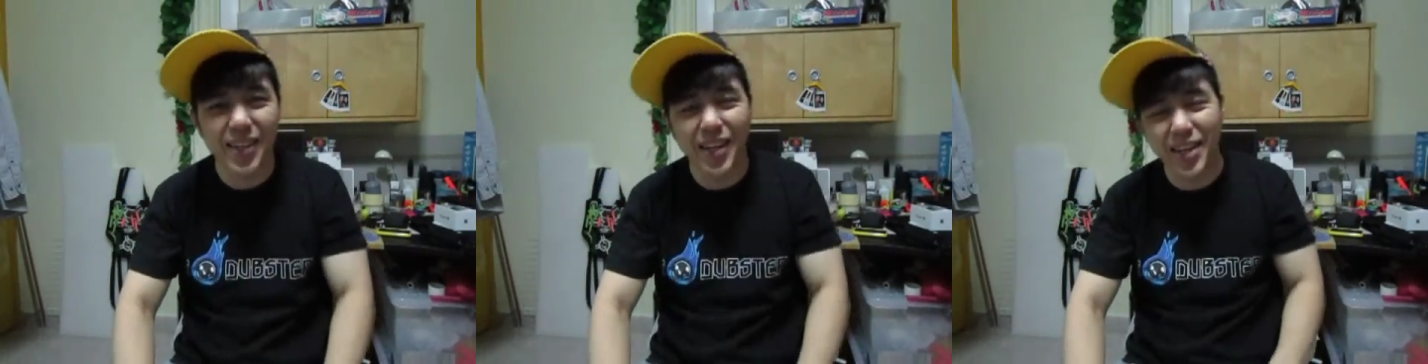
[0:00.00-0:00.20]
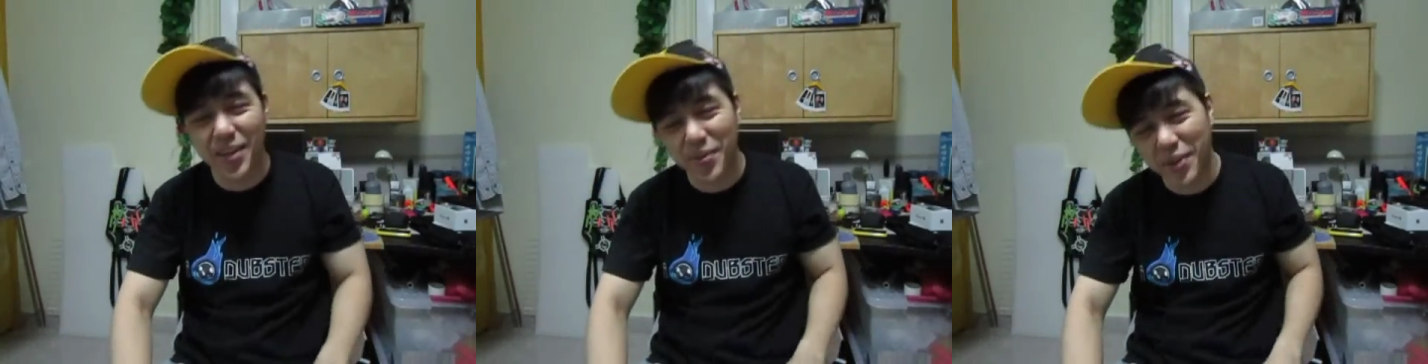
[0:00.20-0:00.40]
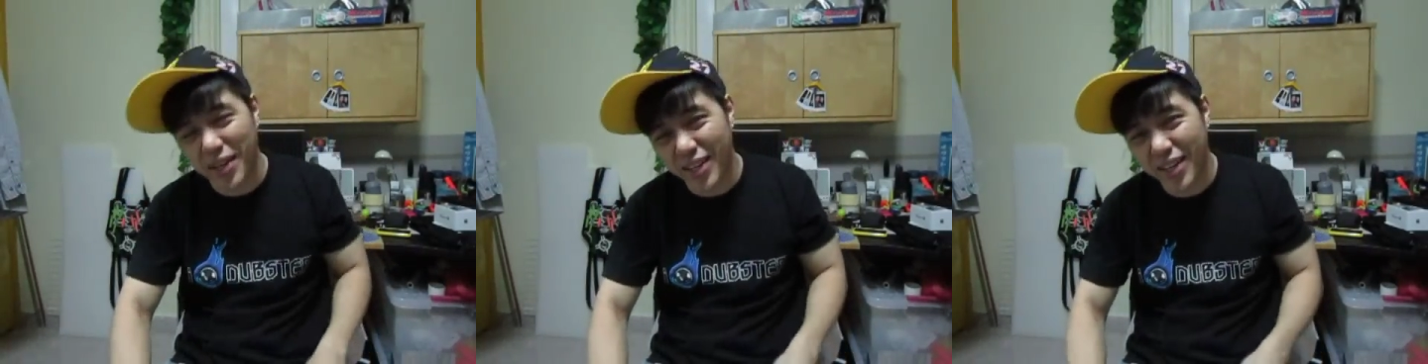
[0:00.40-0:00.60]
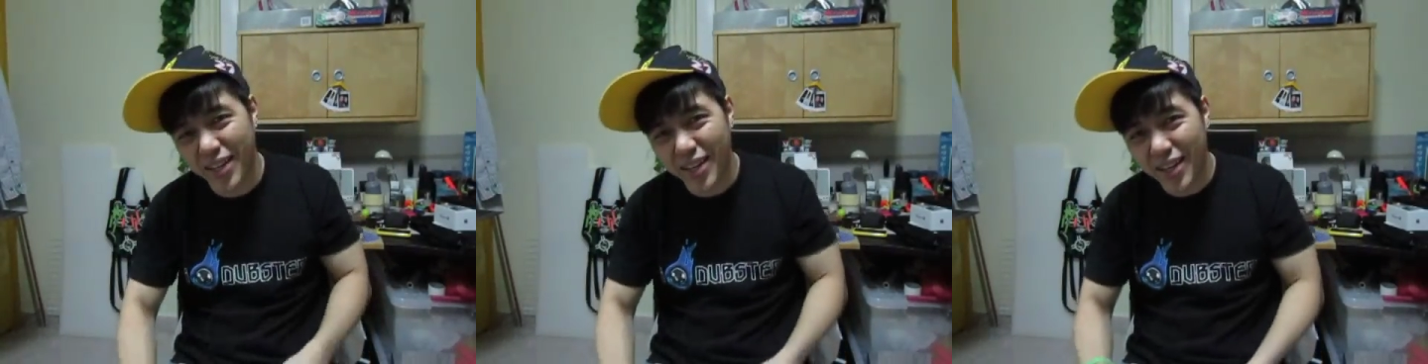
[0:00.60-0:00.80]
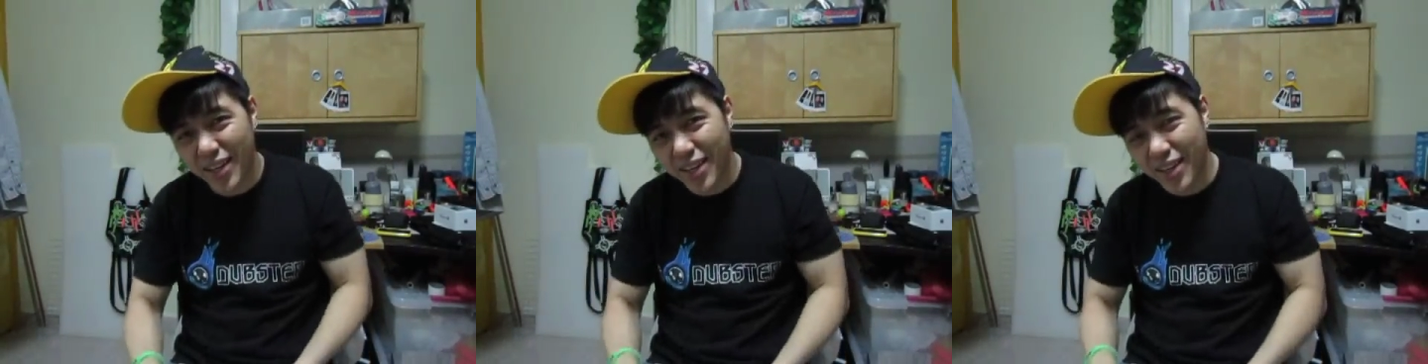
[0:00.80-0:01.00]
anyway,
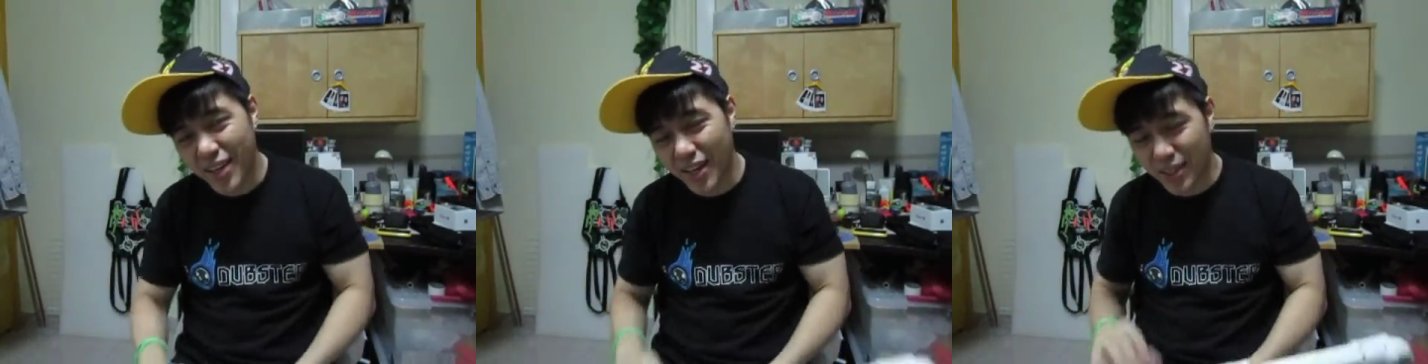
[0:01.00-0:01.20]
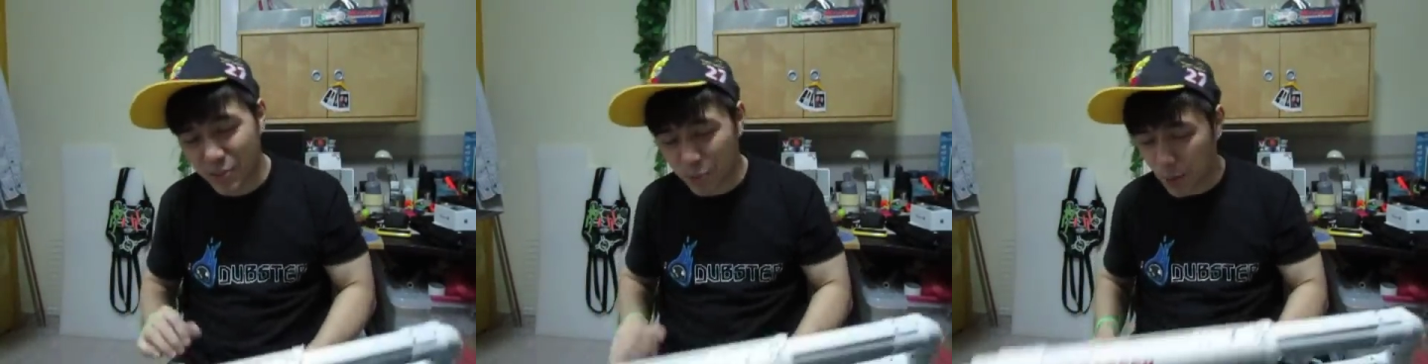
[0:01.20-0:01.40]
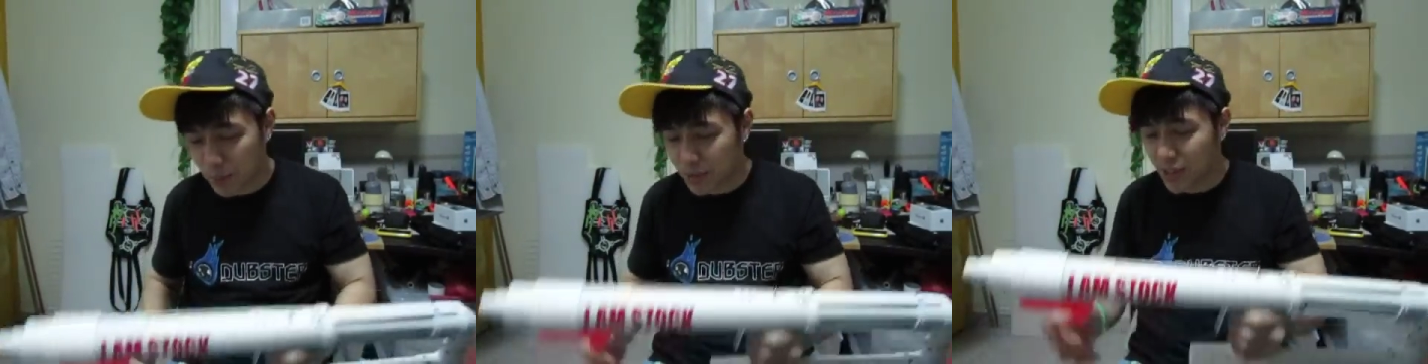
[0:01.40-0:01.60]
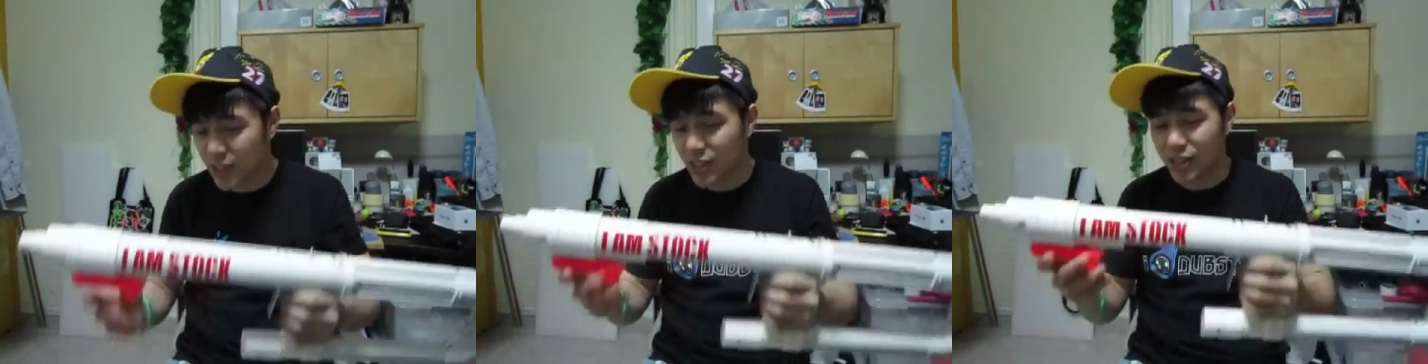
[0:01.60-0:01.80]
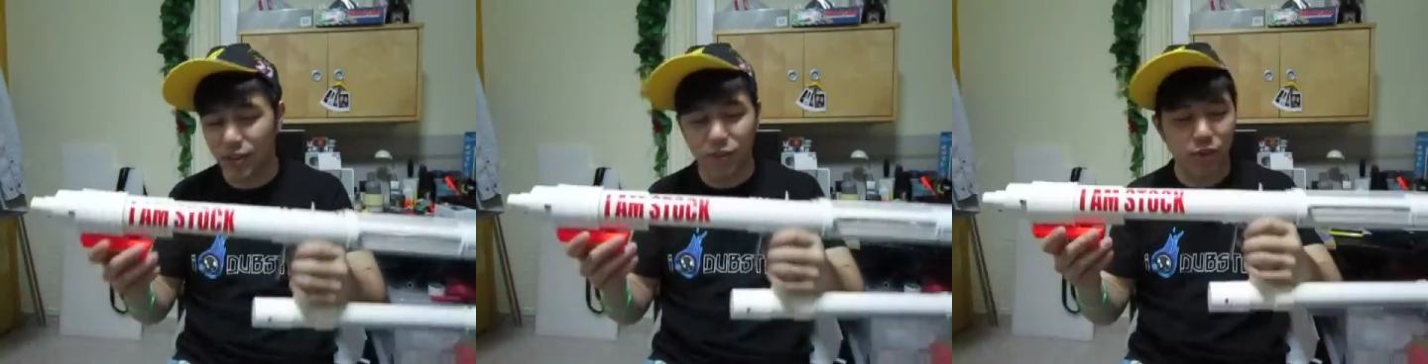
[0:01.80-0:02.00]
yeah as promised this
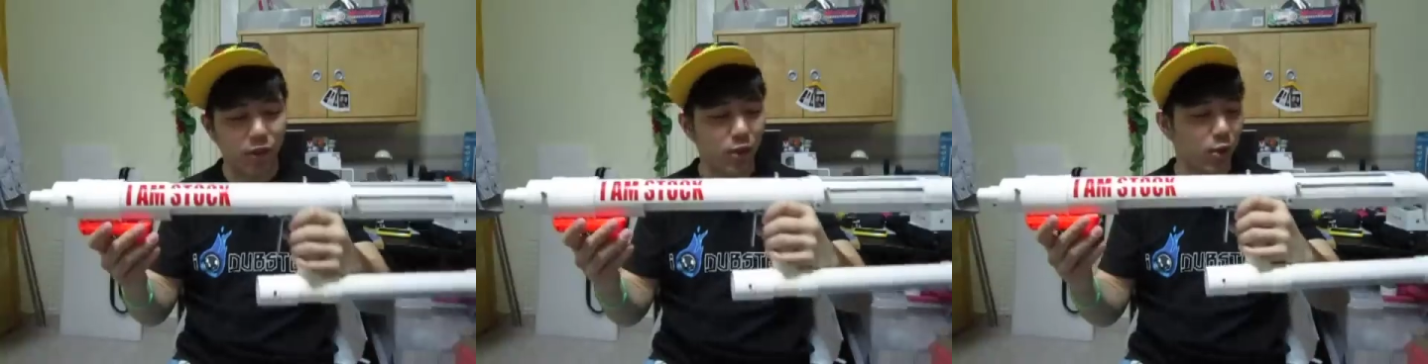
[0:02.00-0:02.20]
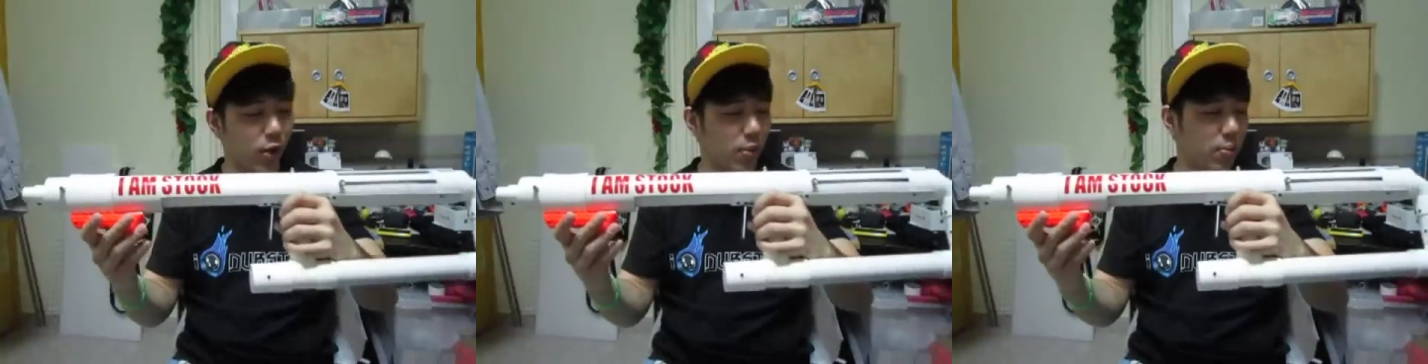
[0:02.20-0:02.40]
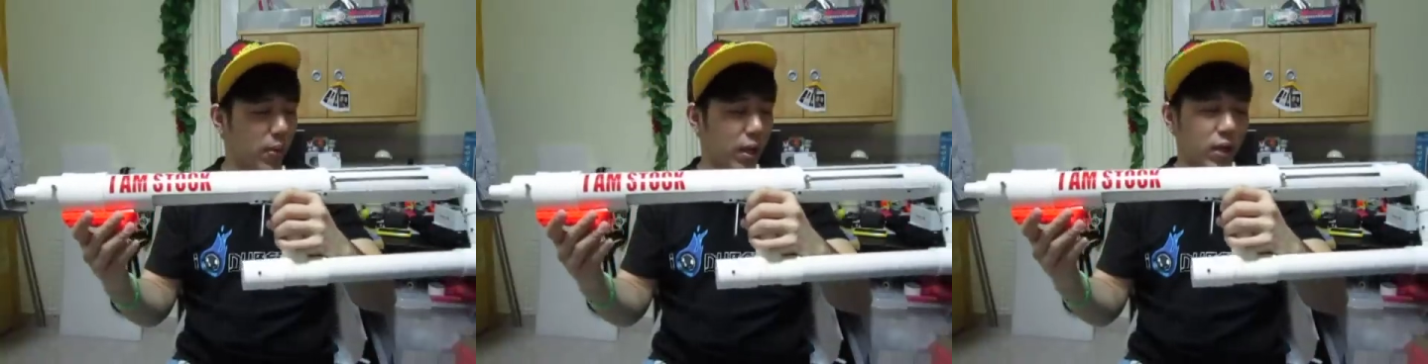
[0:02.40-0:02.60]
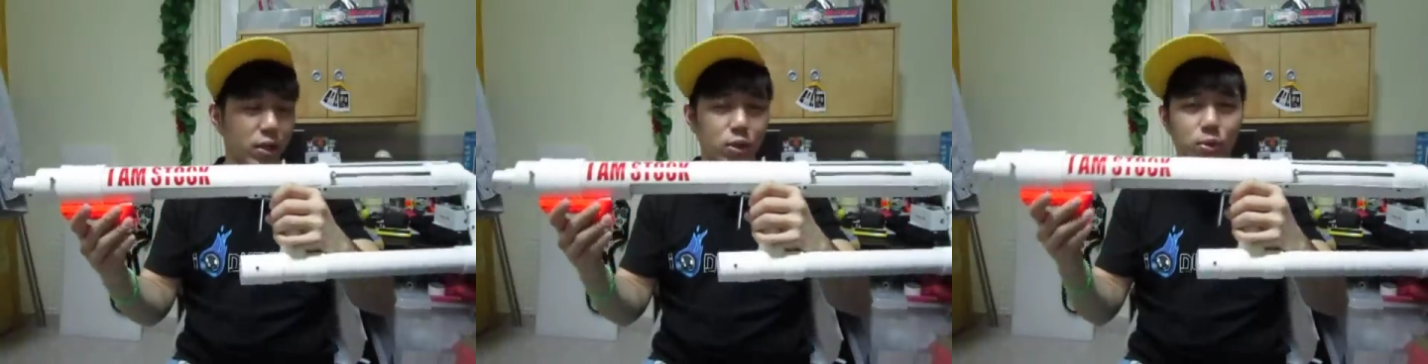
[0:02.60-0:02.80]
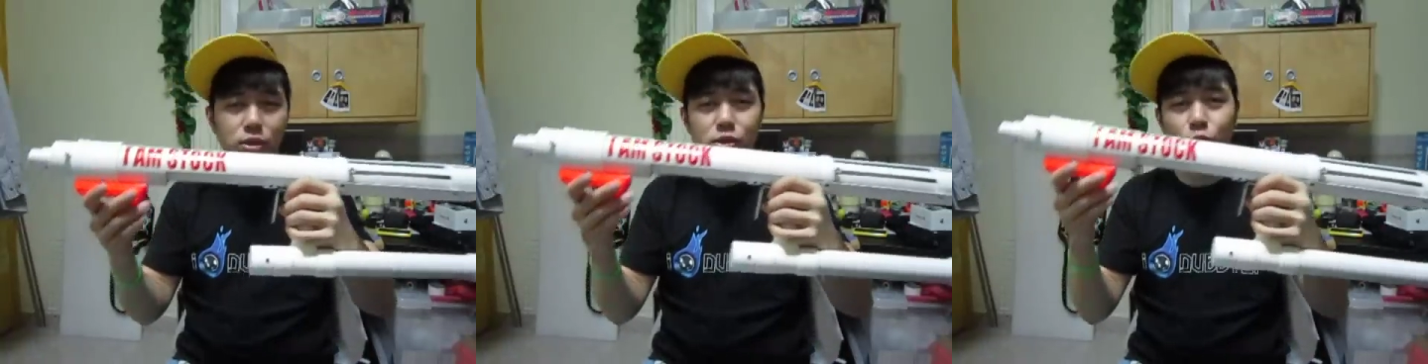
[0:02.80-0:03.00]
is a video on my
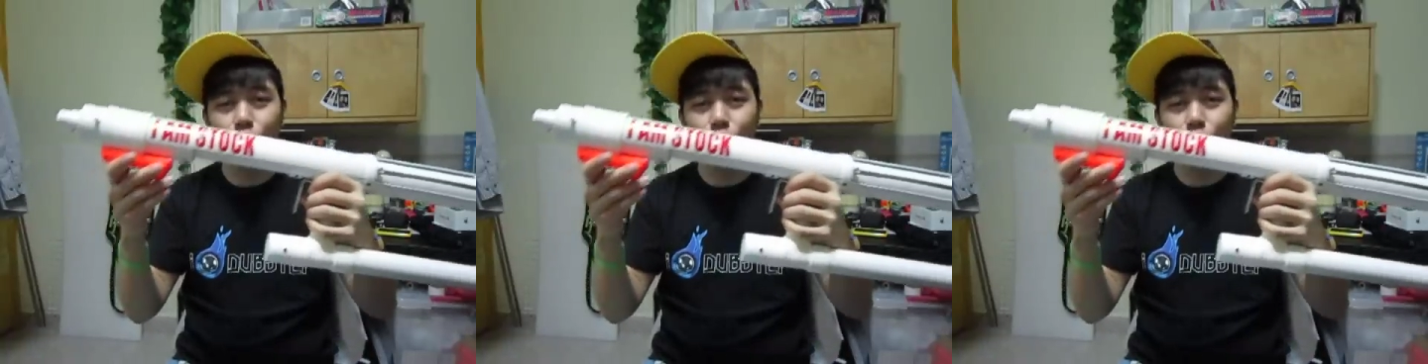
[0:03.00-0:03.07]
newest